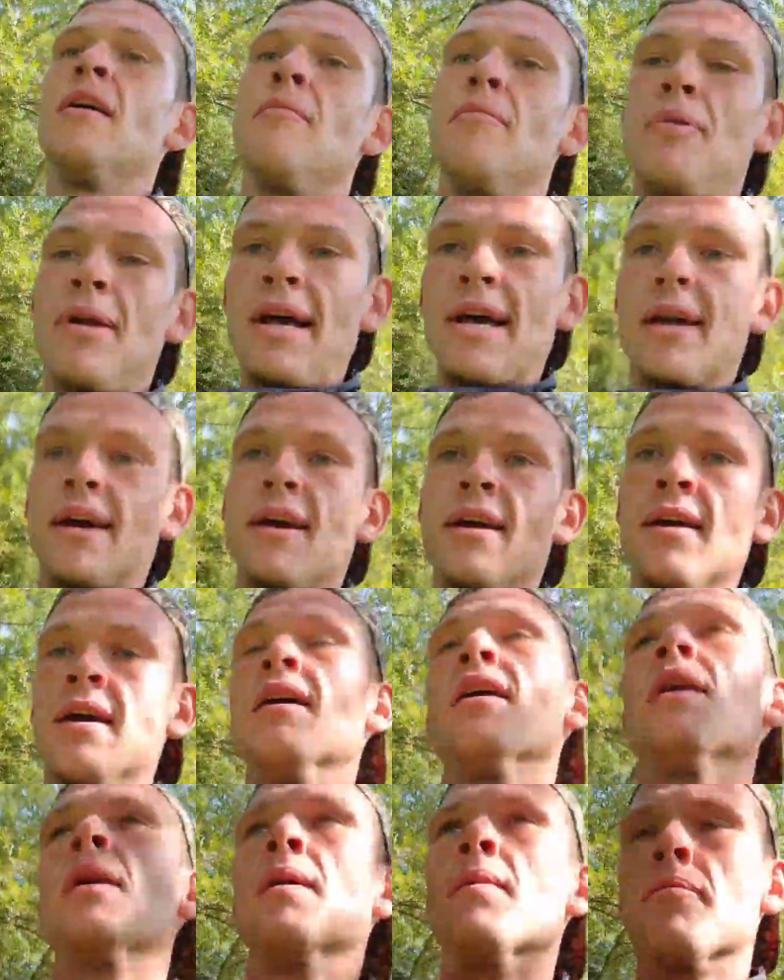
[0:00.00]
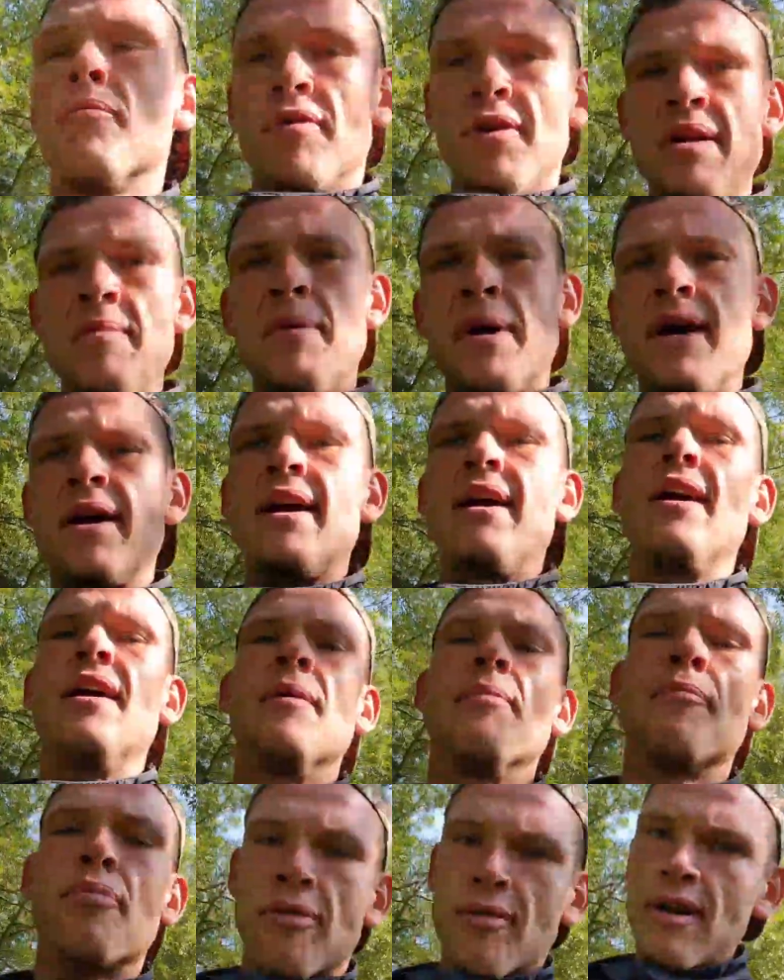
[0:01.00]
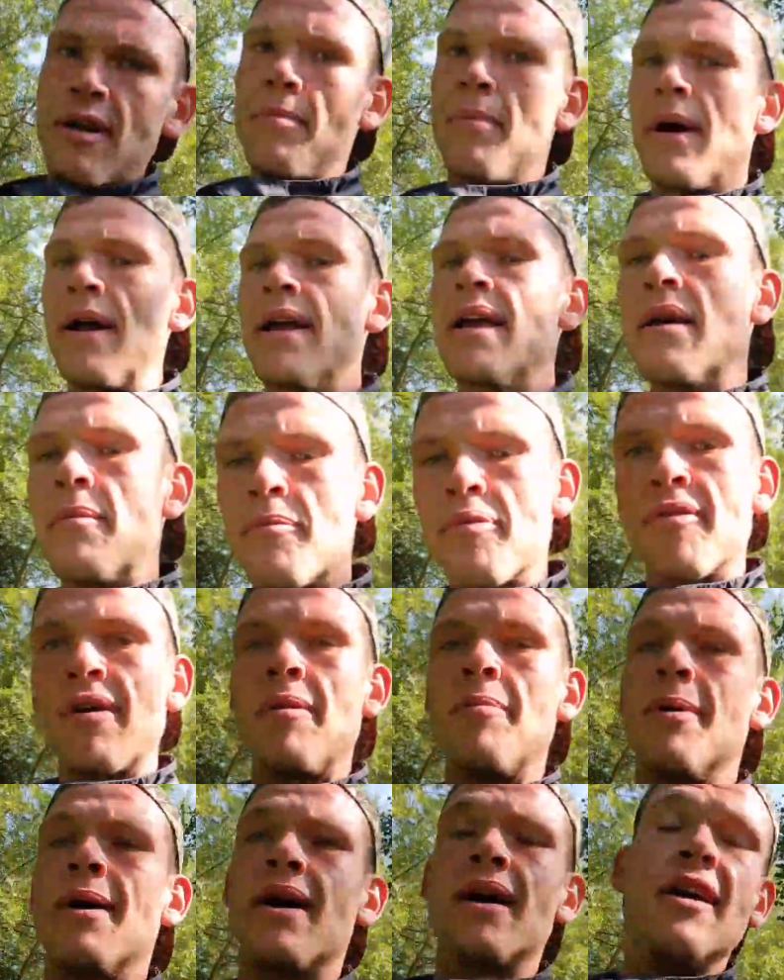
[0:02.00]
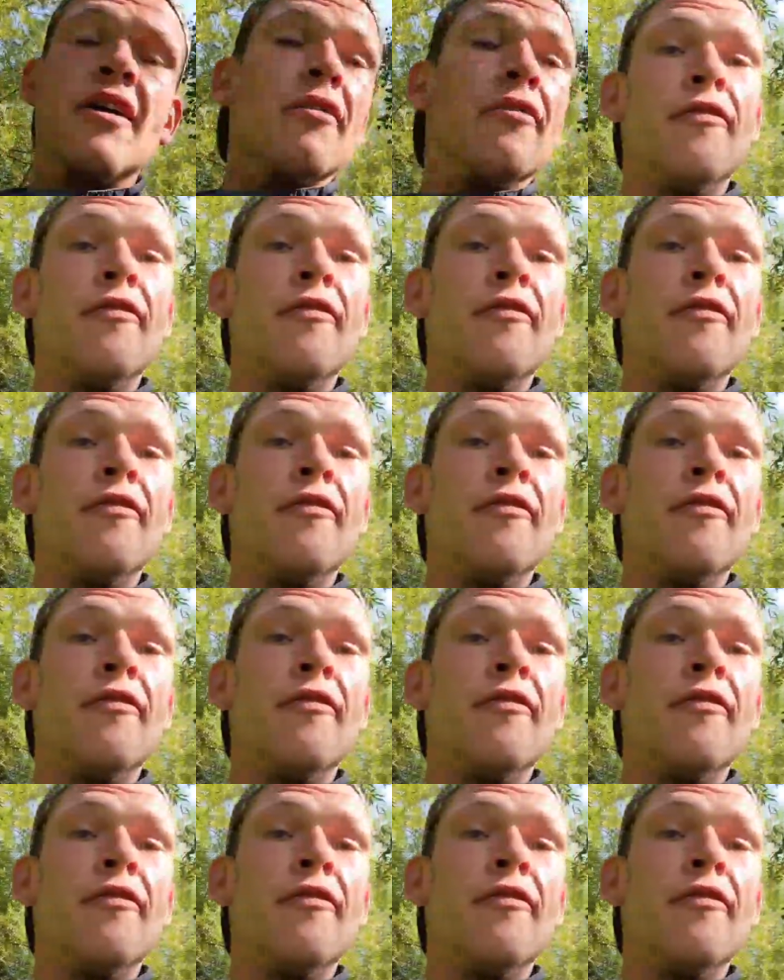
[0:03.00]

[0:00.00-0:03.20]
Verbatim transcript: blank, pre-bait it, pre-bait it, pre-bait it,